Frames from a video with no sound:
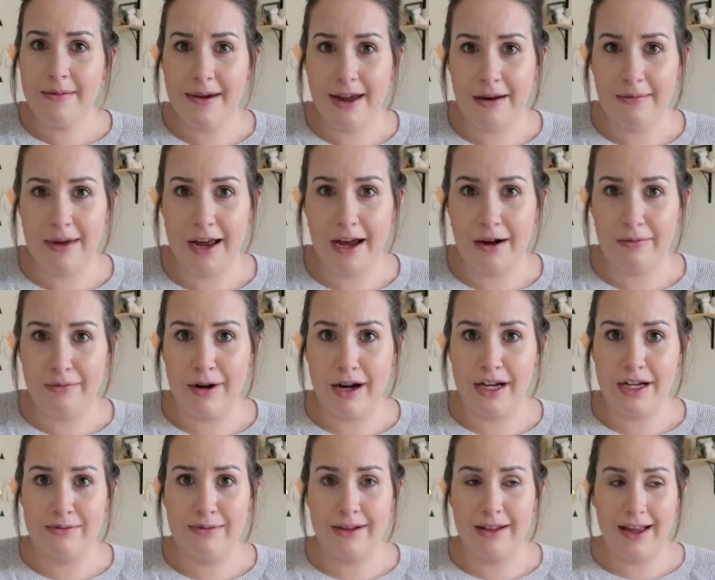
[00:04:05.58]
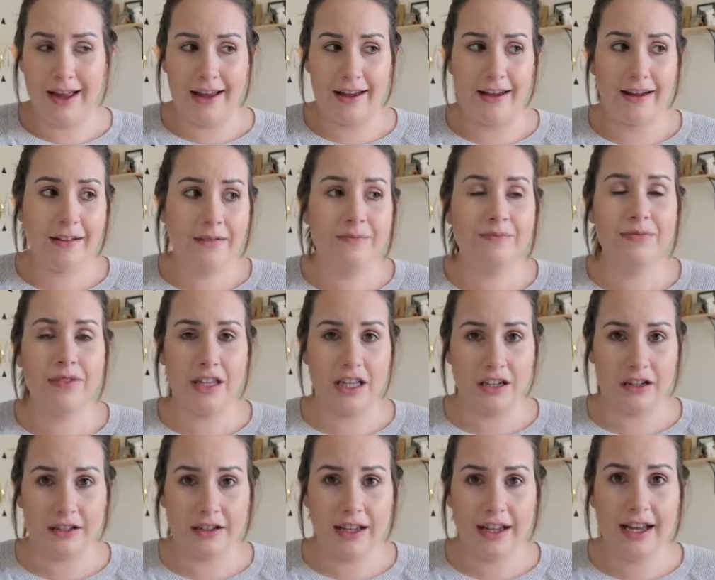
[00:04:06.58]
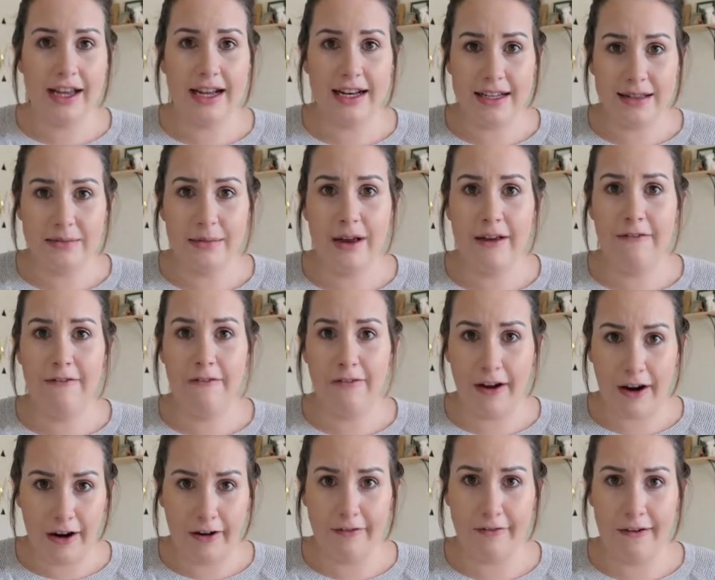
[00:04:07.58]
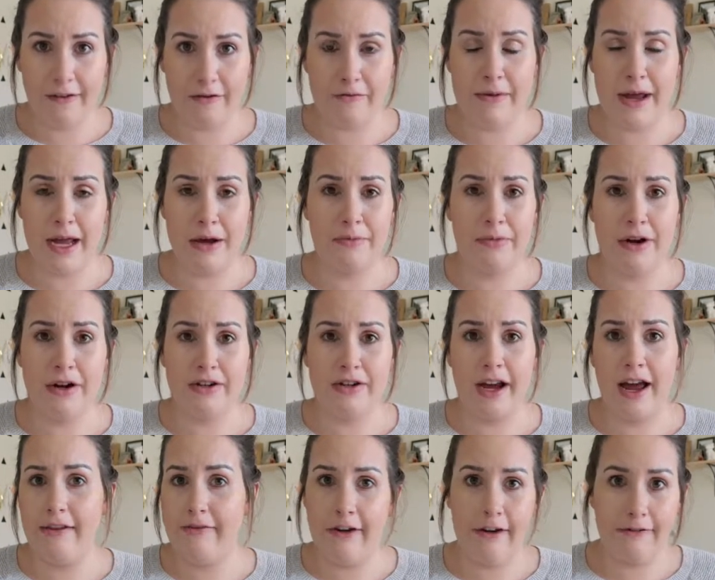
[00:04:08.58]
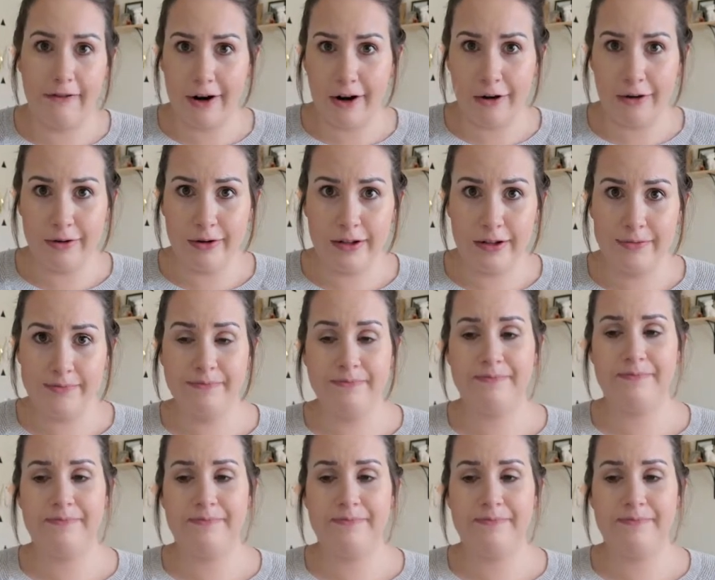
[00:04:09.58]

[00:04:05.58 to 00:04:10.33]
about a makeup brush, but like literally it is my very favorite makeup brush I've ever owned.